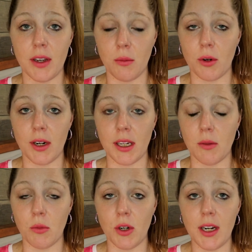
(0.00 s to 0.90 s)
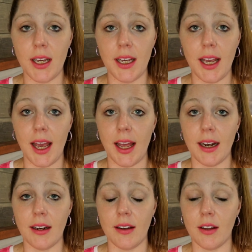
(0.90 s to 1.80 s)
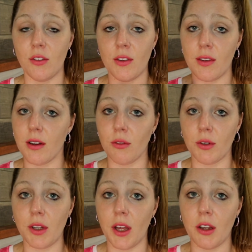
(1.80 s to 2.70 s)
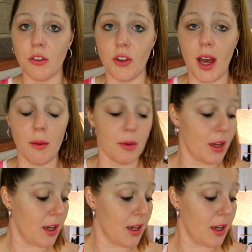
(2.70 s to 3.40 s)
I wore it in the morning and it just did a really good job.